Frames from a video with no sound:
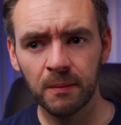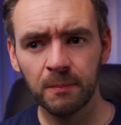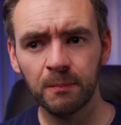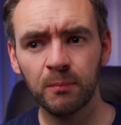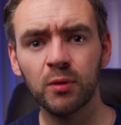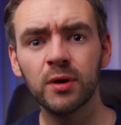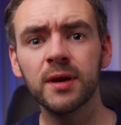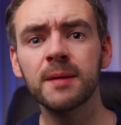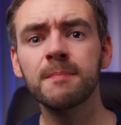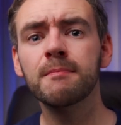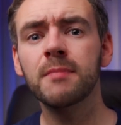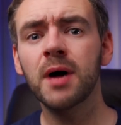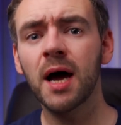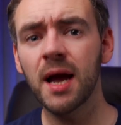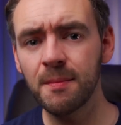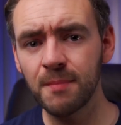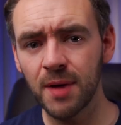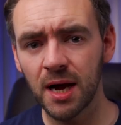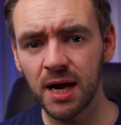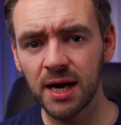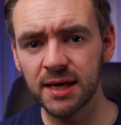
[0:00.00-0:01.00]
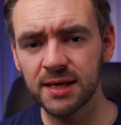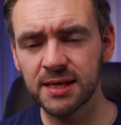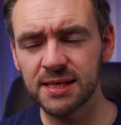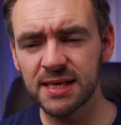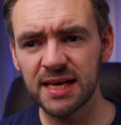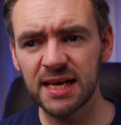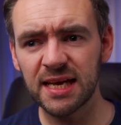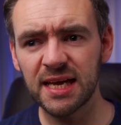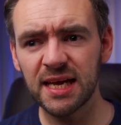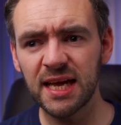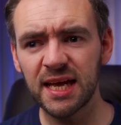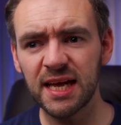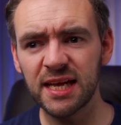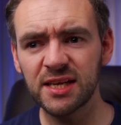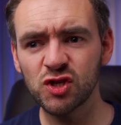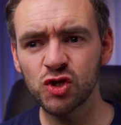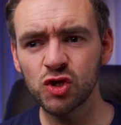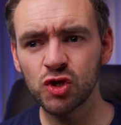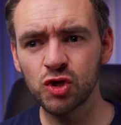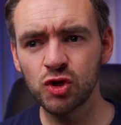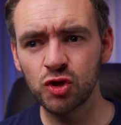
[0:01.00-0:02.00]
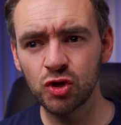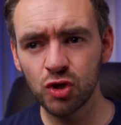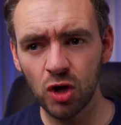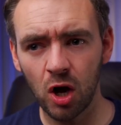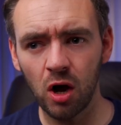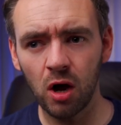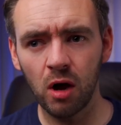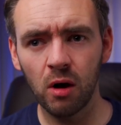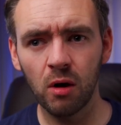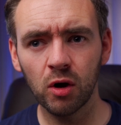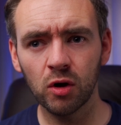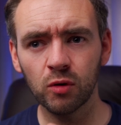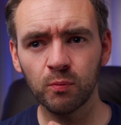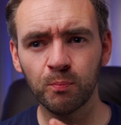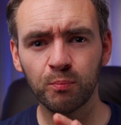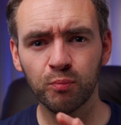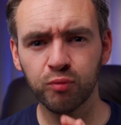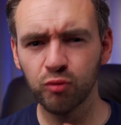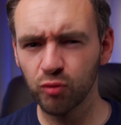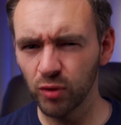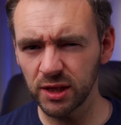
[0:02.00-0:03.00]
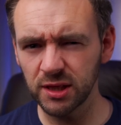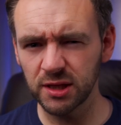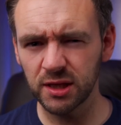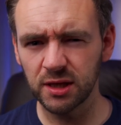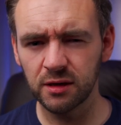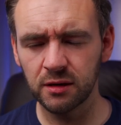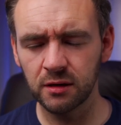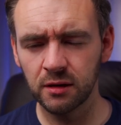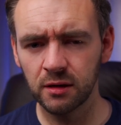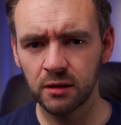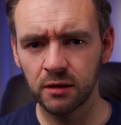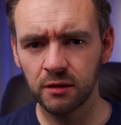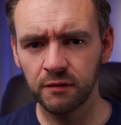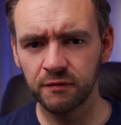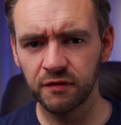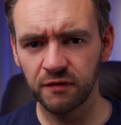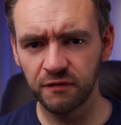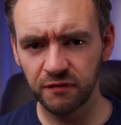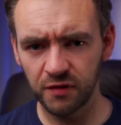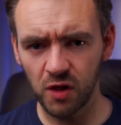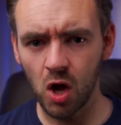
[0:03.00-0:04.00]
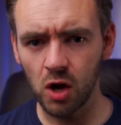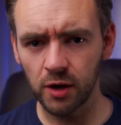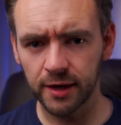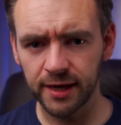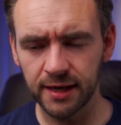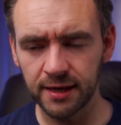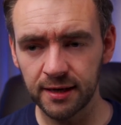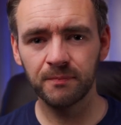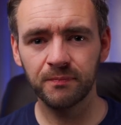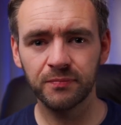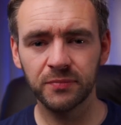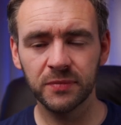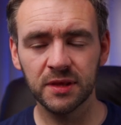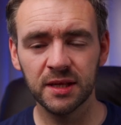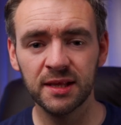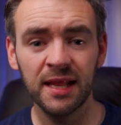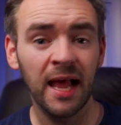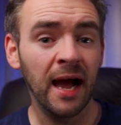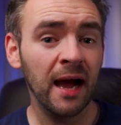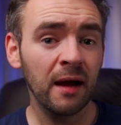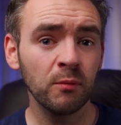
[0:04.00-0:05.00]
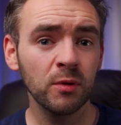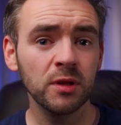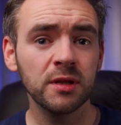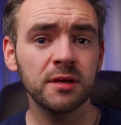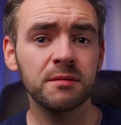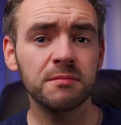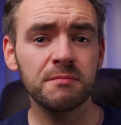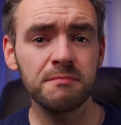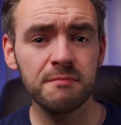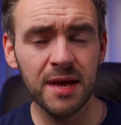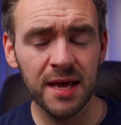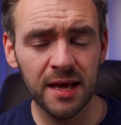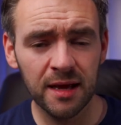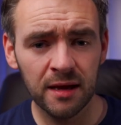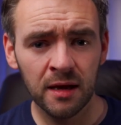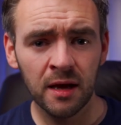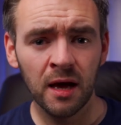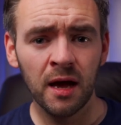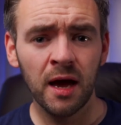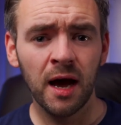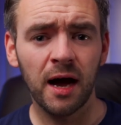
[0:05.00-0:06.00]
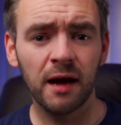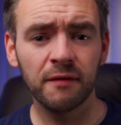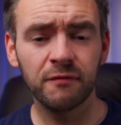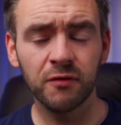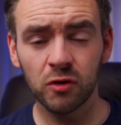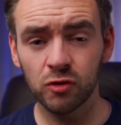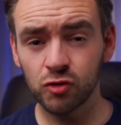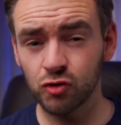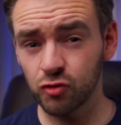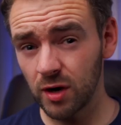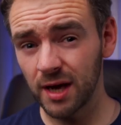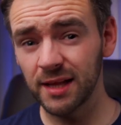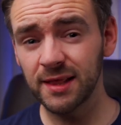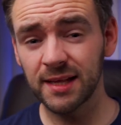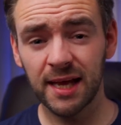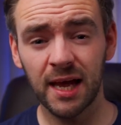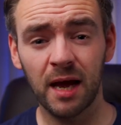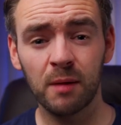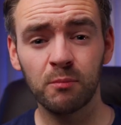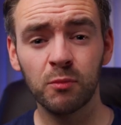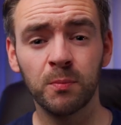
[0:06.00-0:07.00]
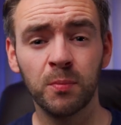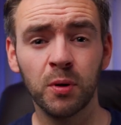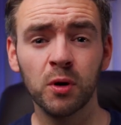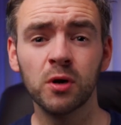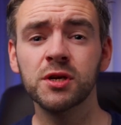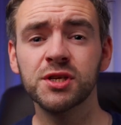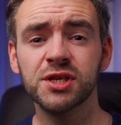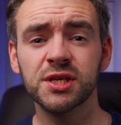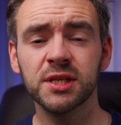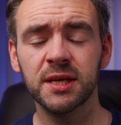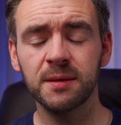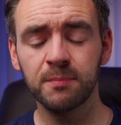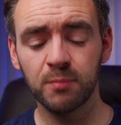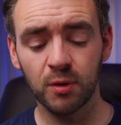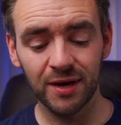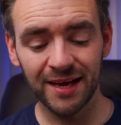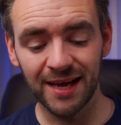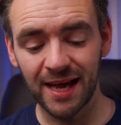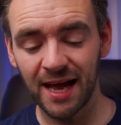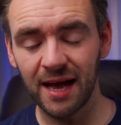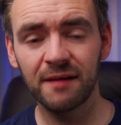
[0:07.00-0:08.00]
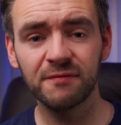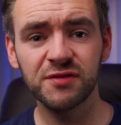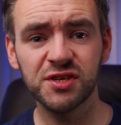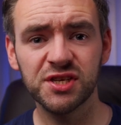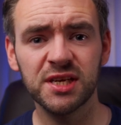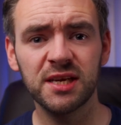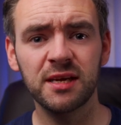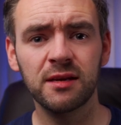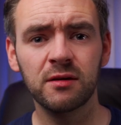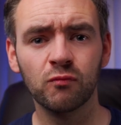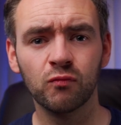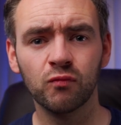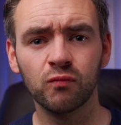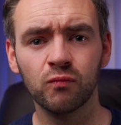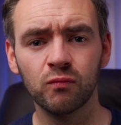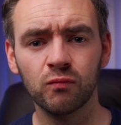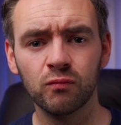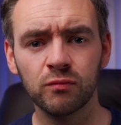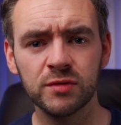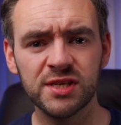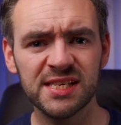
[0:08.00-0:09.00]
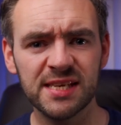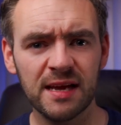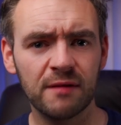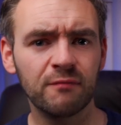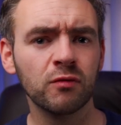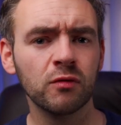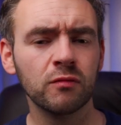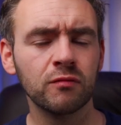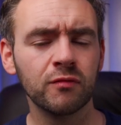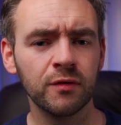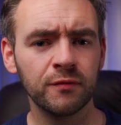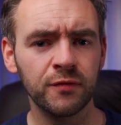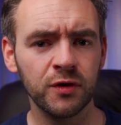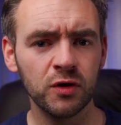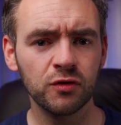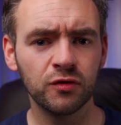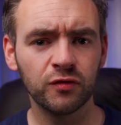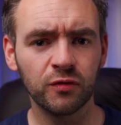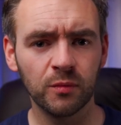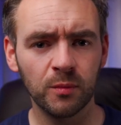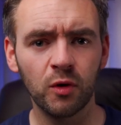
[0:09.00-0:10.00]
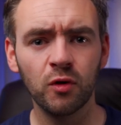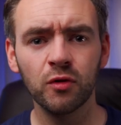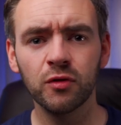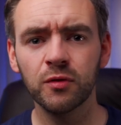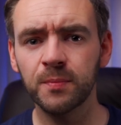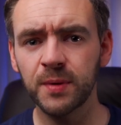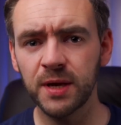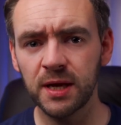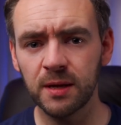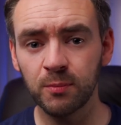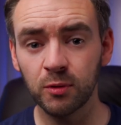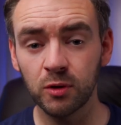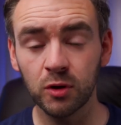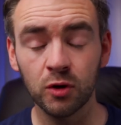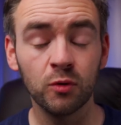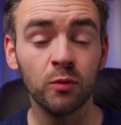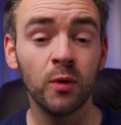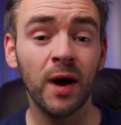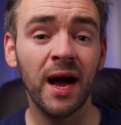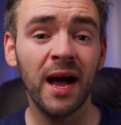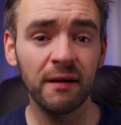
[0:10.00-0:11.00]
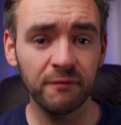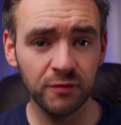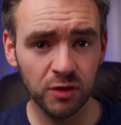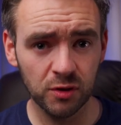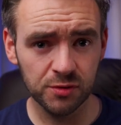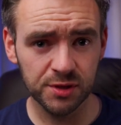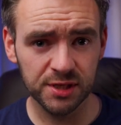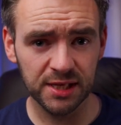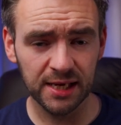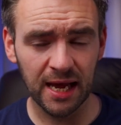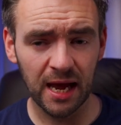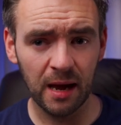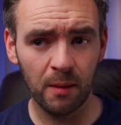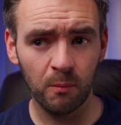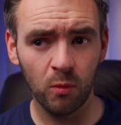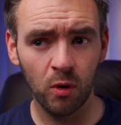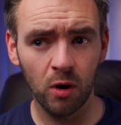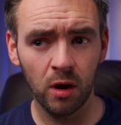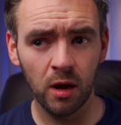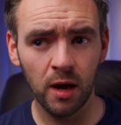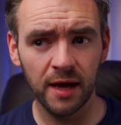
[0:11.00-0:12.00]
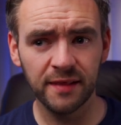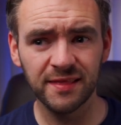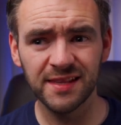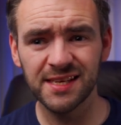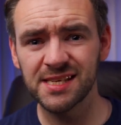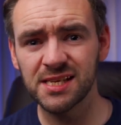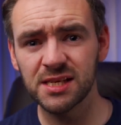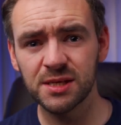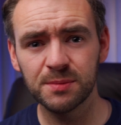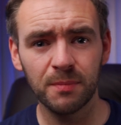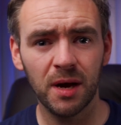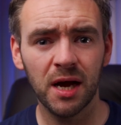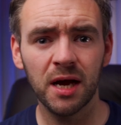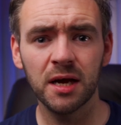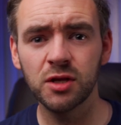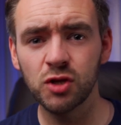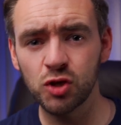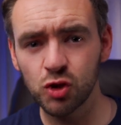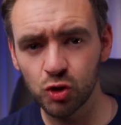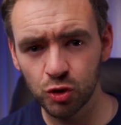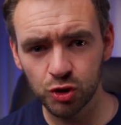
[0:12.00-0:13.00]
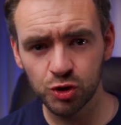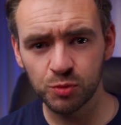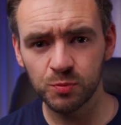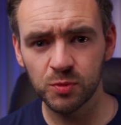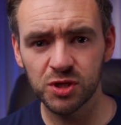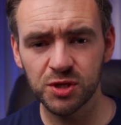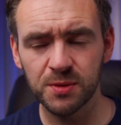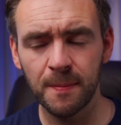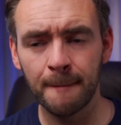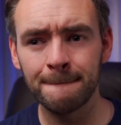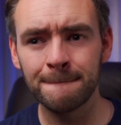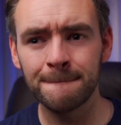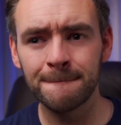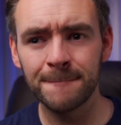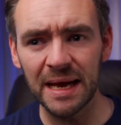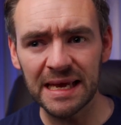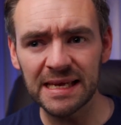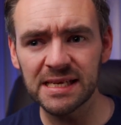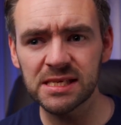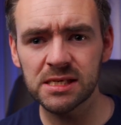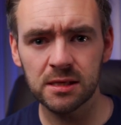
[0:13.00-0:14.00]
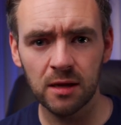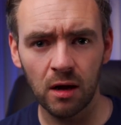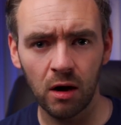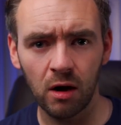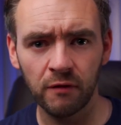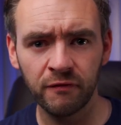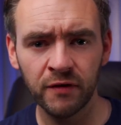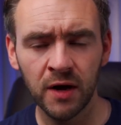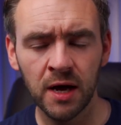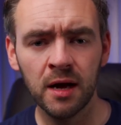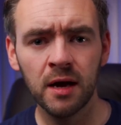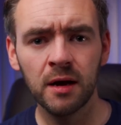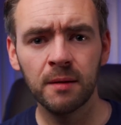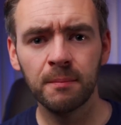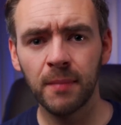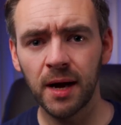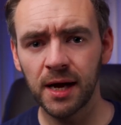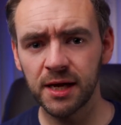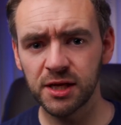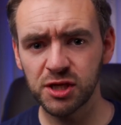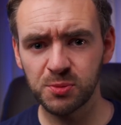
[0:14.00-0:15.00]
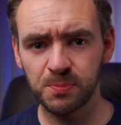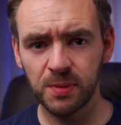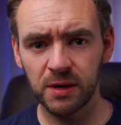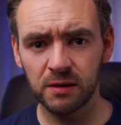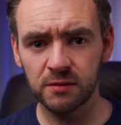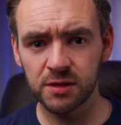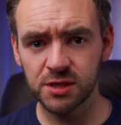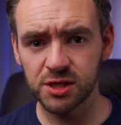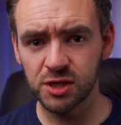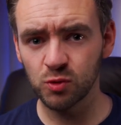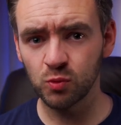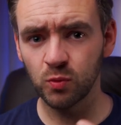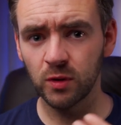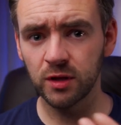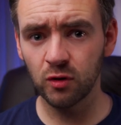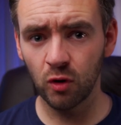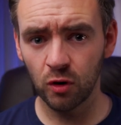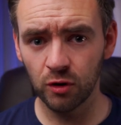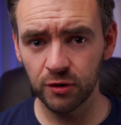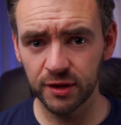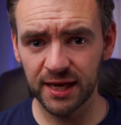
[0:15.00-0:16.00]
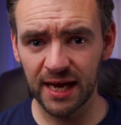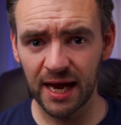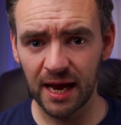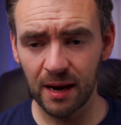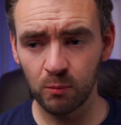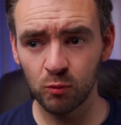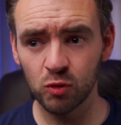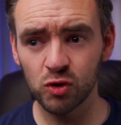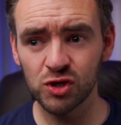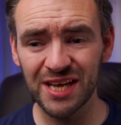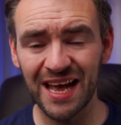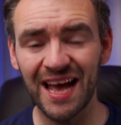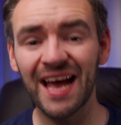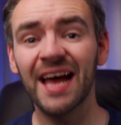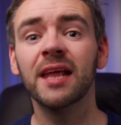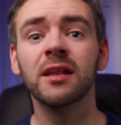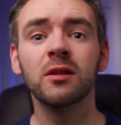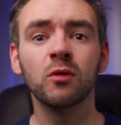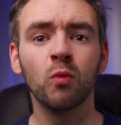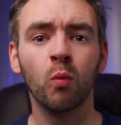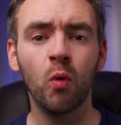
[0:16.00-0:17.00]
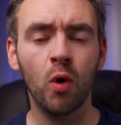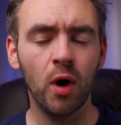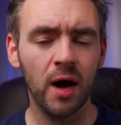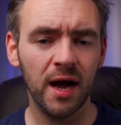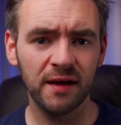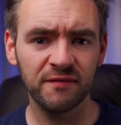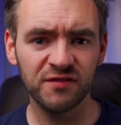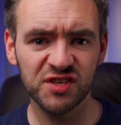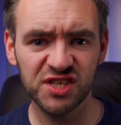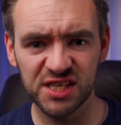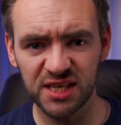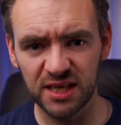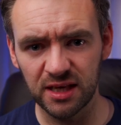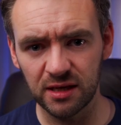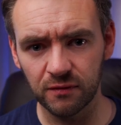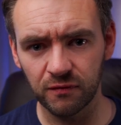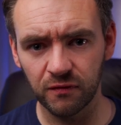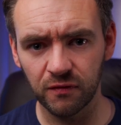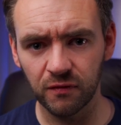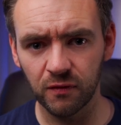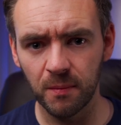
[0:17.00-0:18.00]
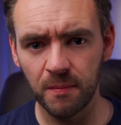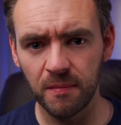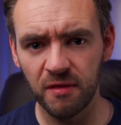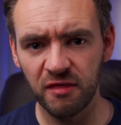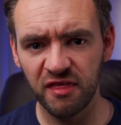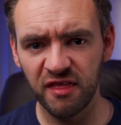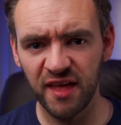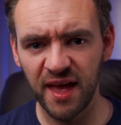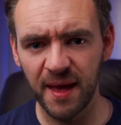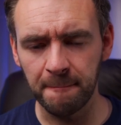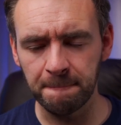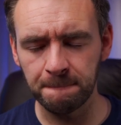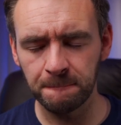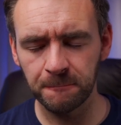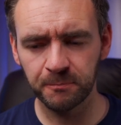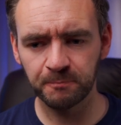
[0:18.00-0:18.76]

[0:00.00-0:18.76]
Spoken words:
But in my mind, it's not brilliant for vlogging. Now, I will admit I've not tried the camera personally, but I have seen several reviews from other people who have used the camera, and this is my judgment based off my experiences with other cameras and what I've seen from them.